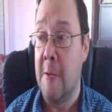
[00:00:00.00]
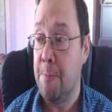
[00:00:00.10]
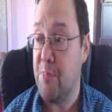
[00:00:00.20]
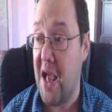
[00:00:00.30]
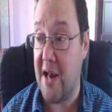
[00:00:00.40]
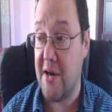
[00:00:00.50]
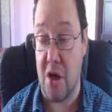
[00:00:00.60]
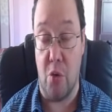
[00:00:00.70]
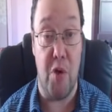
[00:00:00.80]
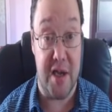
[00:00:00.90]
and
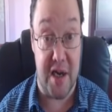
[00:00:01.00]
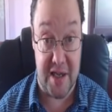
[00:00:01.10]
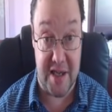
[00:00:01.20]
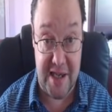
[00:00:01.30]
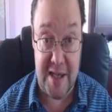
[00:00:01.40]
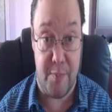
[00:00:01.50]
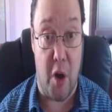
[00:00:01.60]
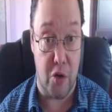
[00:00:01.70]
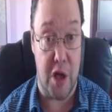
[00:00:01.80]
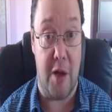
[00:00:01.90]
uh, we're going to keep
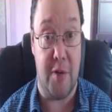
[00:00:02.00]
on going.